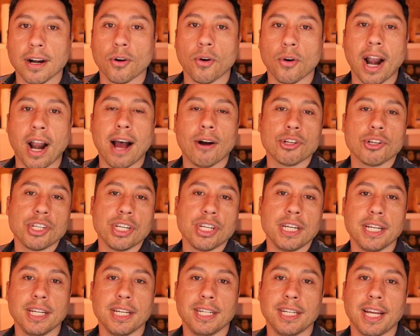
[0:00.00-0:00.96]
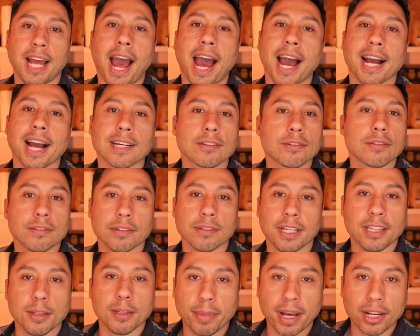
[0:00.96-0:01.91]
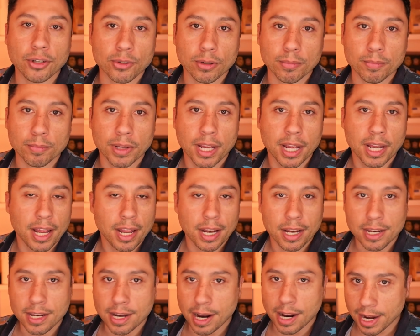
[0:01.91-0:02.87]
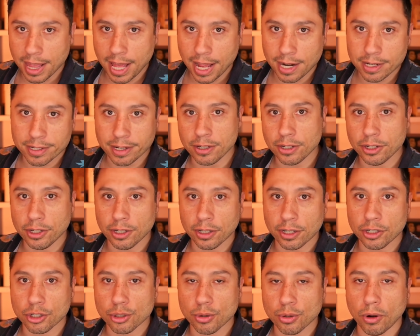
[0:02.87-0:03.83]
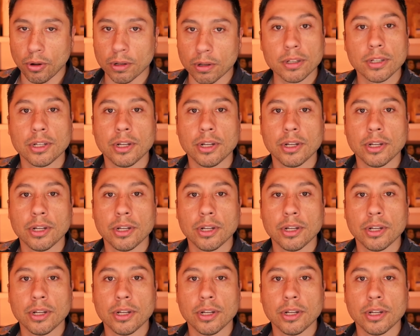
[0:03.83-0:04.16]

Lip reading: or how she acts in the bedroom. None of that is under your control.